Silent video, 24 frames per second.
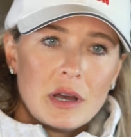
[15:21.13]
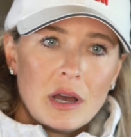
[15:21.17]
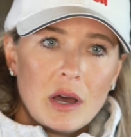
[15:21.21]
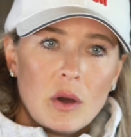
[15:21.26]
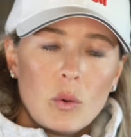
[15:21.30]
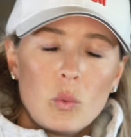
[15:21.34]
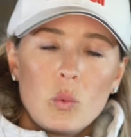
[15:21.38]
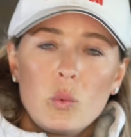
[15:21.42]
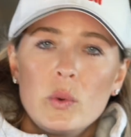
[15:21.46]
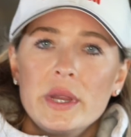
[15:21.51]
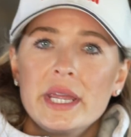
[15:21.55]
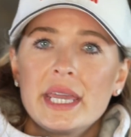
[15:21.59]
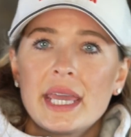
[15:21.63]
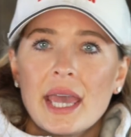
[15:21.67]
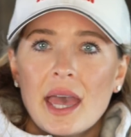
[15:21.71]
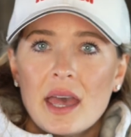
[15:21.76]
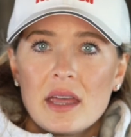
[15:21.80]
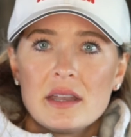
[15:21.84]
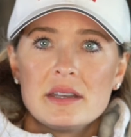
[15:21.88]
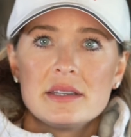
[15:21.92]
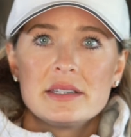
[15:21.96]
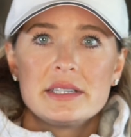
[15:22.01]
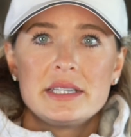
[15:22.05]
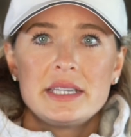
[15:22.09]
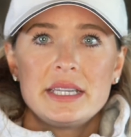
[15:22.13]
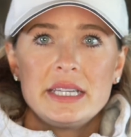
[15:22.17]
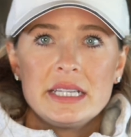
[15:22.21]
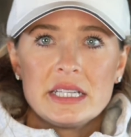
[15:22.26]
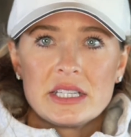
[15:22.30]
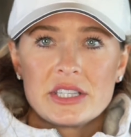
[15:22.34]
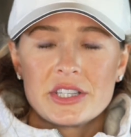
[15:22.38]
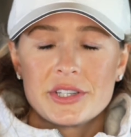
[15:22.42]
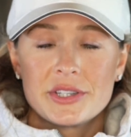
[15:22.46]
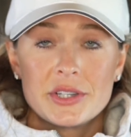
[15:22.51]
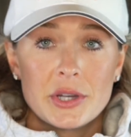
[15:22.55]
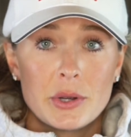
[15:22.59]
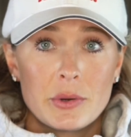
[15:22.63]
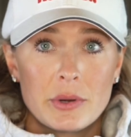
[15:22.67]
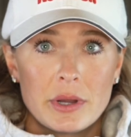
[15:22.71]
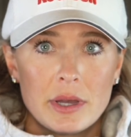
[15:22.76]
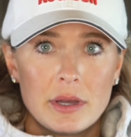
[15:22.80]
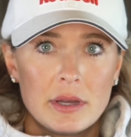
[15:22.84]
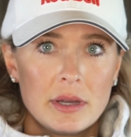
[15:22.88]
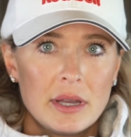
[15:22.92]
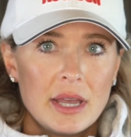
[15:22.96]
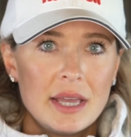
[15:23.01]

a weekend in Sedona,